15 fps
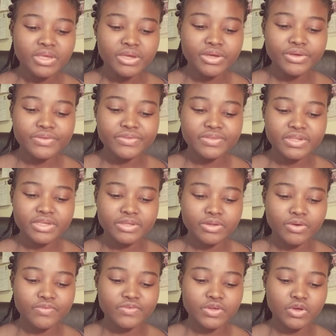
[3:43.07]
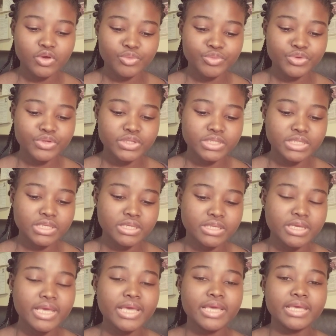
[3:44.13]
health need of the community.
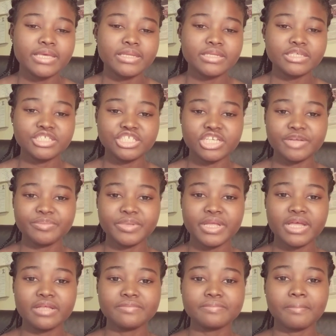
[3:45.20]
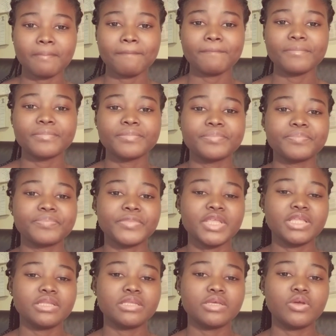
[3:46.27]
In this chapter,
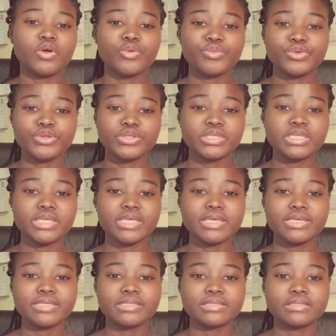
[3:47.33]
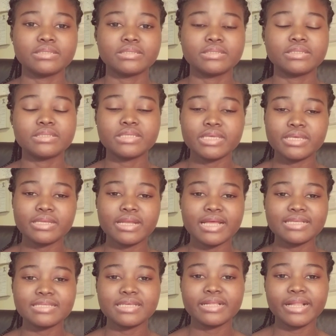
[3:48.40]
the community is seen
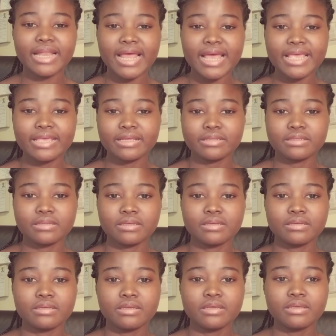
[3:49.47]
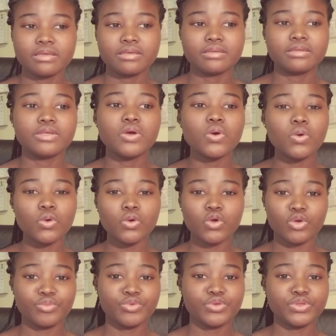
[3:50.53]
as a client. The whole
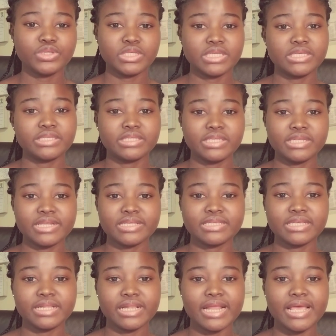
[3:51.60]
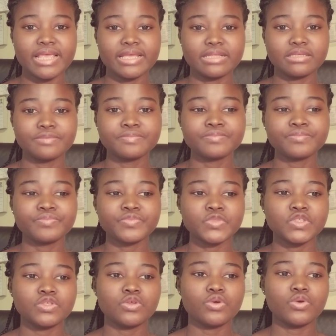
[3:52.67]
community is seen as a client.
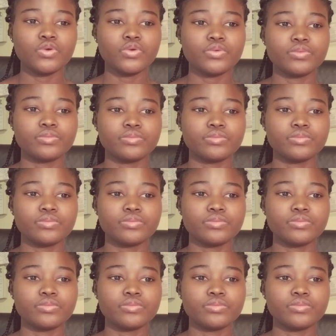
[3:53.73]
So